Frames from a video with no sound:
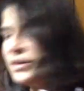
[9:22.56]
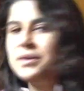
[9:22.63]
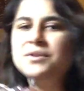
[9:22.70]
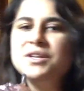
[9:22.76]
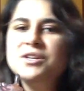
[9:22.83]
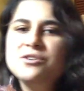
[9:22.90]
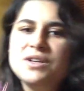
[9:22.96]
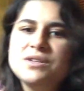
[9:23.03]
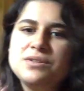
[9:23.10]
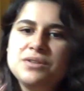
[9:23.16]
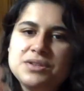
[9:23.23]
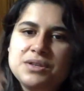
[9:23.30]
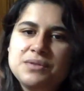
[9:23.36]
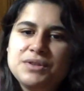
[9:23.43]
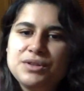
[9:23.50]
only
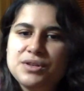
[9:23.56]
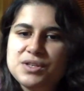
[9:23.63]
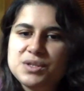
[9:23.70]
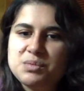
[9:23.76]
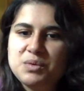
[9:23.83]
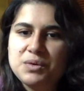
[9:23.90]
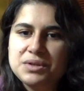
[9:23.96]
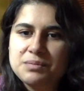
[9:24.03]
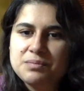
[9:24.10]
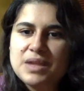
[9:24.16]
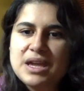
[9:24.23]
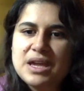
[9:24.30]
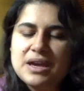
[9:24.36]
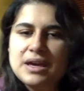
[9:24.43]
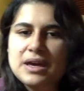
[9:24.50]
translucent within this mold.
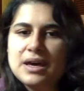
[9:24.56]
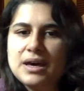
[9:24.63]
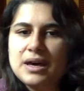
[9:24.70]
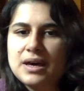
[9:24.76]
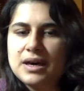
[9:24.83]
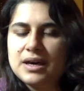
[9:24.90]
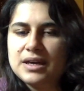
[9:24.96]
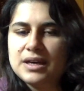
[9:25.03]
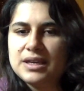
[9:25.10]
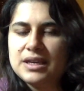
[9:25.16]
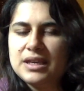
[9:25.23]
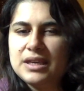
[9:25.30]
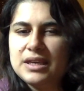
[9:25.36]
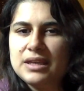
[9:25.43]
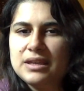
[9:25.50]

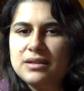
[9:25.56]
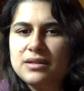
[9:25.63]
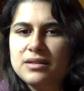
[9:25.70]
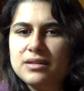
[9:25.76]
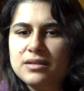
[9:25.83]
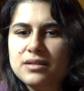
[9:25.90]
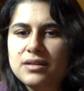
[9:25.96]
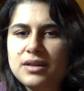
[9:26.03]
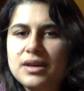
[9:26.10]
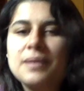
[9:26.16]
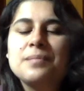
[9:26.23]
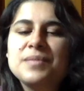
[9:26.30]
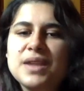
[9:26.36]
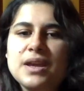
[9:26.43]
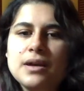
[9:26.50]
So yeah.
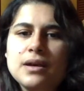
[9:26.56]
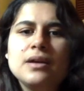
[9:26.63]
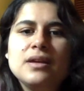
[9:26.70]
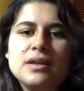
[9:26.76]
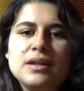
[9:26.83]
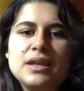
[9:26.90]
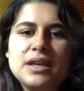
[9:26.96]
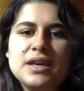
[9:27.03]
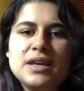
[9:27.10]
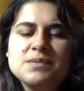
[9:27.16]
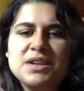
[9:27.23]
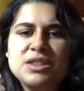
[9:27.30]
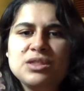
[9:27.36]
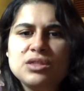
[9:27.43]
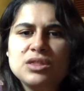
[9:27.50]

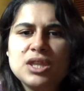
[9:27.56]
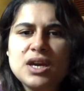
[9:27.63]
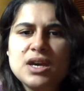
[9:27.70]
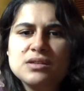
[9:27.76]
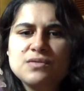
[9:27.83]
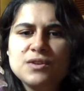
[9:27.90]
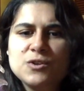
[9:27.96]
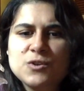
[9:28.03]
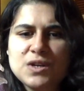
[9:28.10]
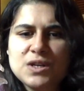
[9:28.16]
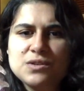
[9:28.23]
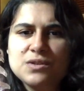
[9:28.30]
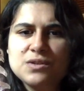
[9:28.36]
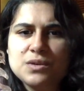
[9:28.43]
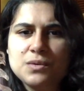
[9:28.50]
As for
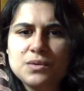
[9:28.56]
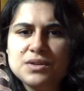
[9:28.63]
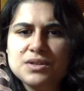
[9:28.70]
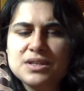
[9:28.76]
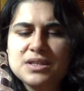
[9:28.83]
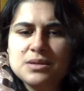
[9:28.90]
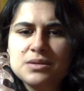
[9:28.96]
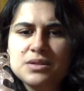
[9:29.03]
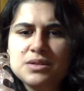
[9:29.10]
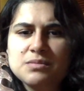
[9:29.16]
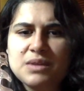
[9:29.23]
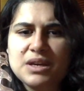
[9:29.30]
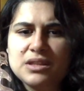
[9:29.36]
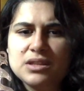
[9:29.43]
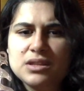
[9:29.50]
translucent horses, this is
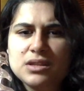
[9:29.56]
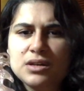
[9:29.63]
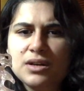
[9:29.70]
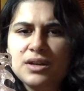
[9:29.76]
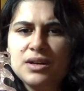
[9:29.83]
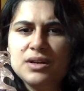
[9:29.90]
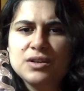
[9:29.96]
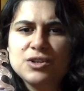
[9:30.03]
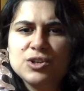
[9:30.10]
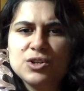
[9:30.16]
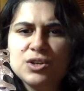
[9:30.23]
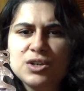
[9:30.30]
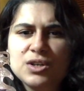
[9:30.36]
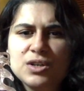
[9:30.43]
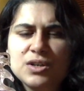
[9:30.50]
my 3rd
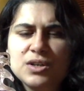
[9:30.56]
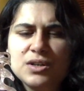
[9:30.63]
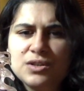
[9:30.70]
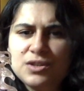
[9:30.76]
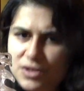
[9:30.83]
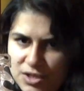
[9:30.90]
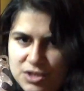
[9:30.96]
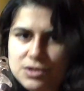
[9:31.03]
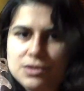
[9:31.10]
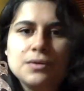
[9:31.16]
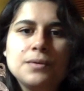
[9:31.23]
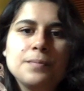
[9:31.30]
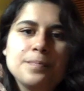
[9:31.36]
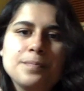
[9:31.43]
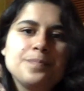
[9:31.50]
traditional.